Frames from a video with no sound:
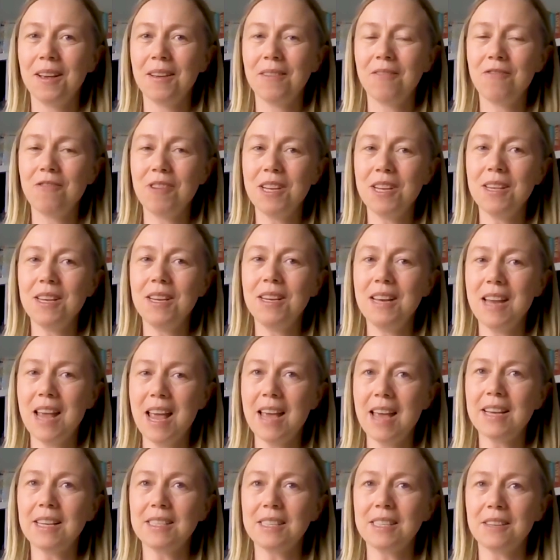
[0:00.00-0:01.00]
really
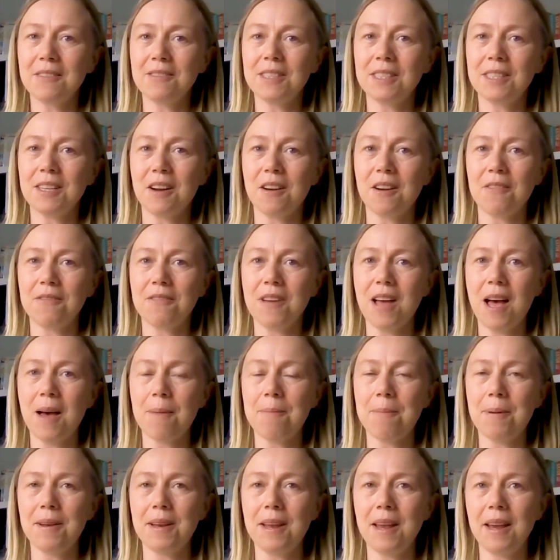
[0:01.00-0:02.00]
negative stuff
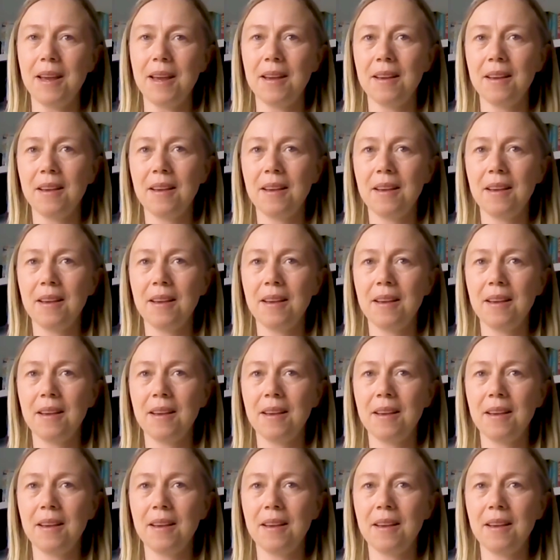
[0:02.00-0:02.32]
happening.